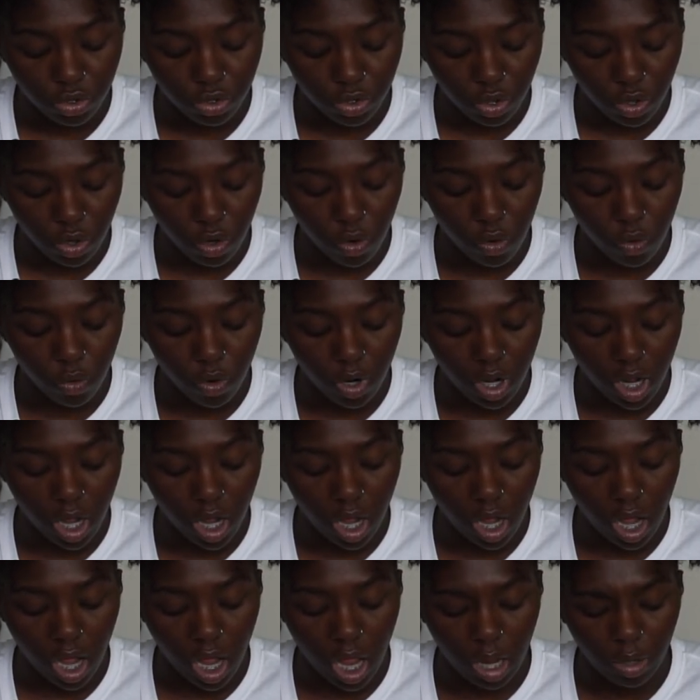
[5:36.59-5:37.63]

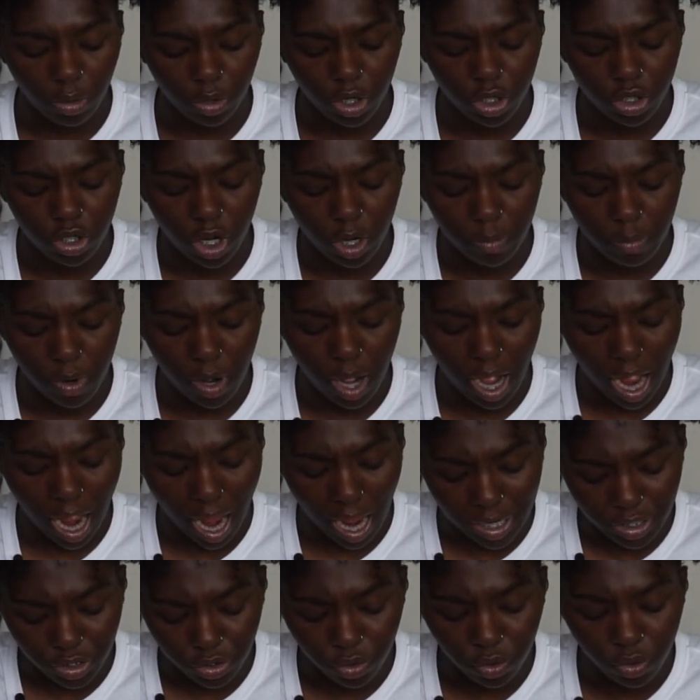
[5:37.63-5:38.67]
So I'm going to talk about
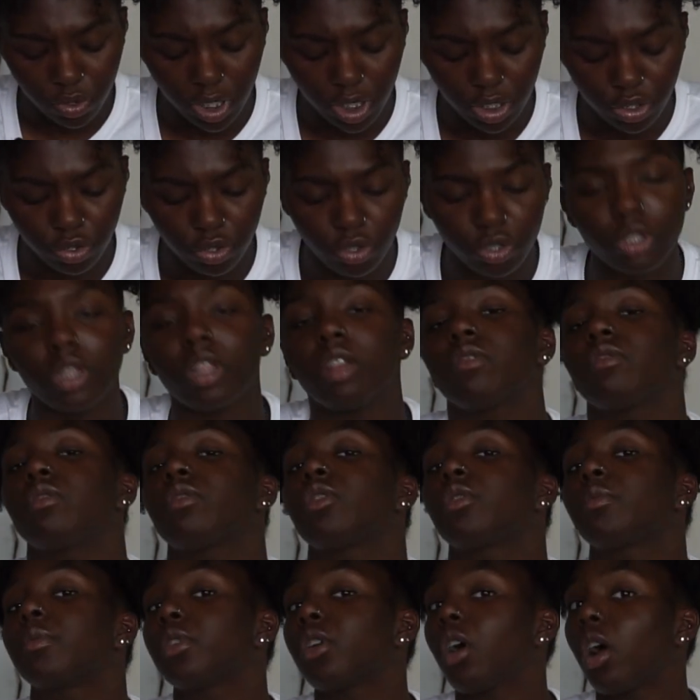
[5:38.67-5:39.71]
high school lectures, and
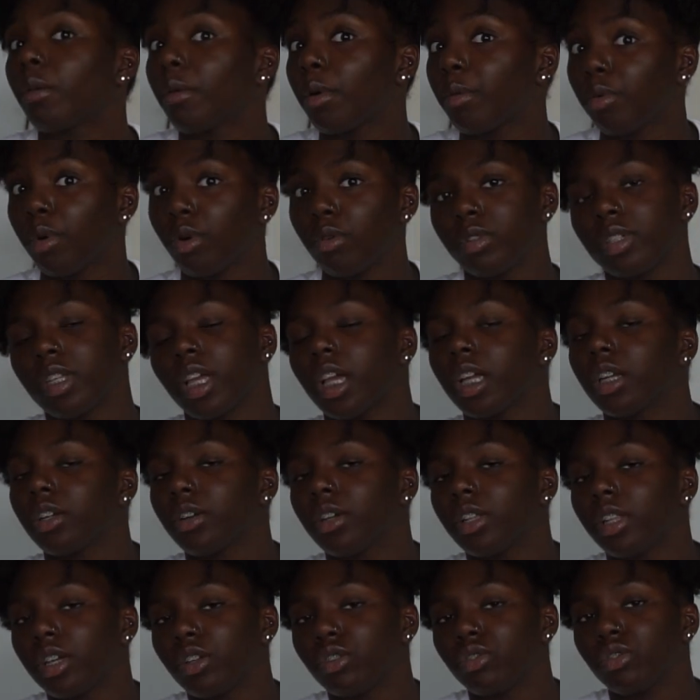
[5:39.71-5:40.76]
after I'm going to be talking about
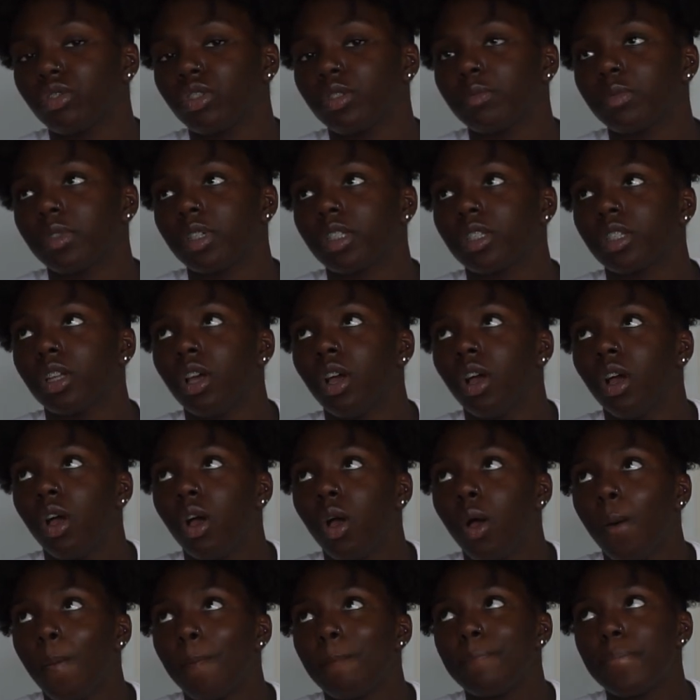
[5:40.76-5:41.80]
post-secondary lectures, because
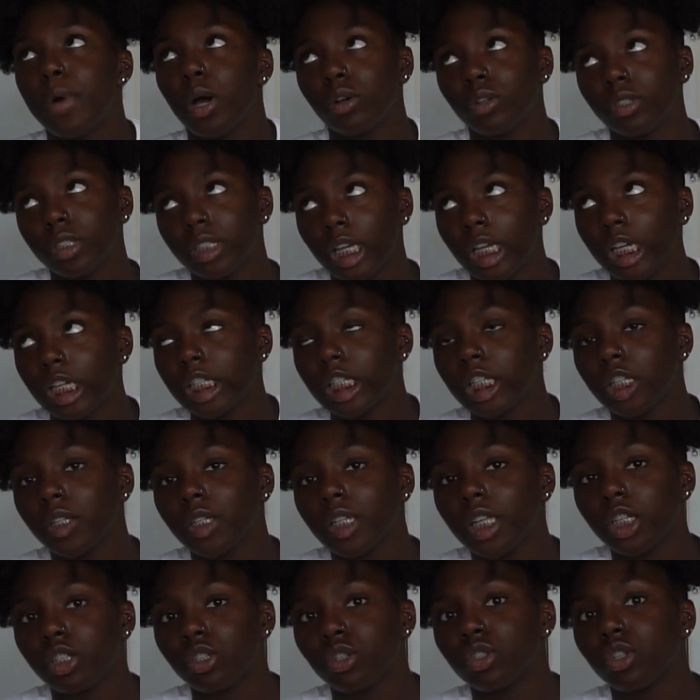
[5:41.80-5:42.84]

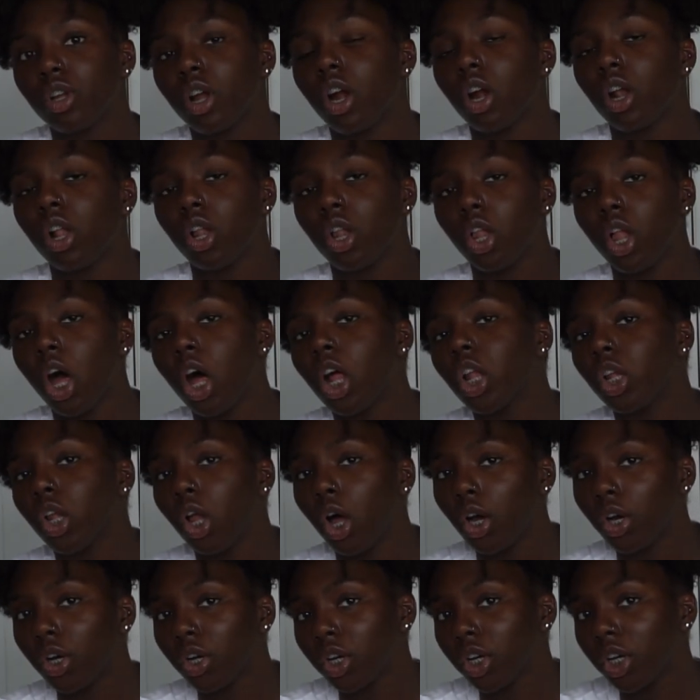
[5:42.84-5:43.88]
post-secondary lectures are a
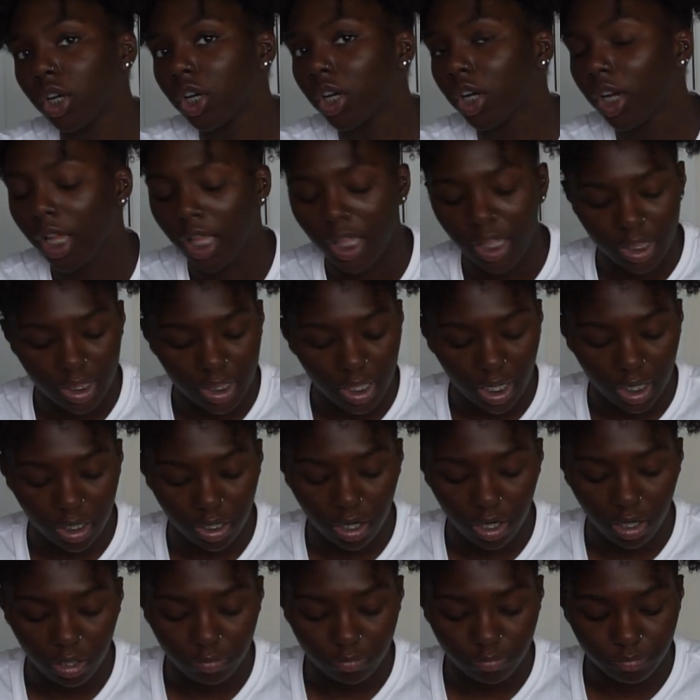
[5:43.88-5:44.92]
lot longer
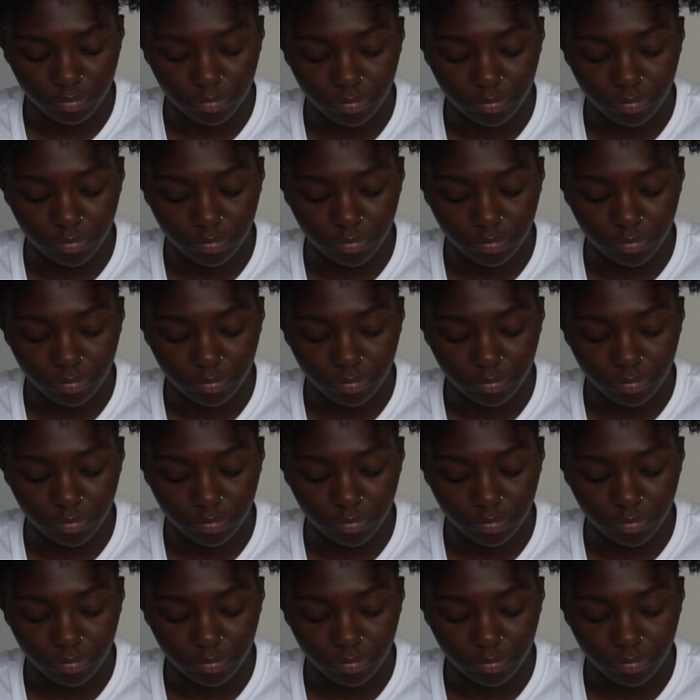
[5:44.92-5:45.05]
than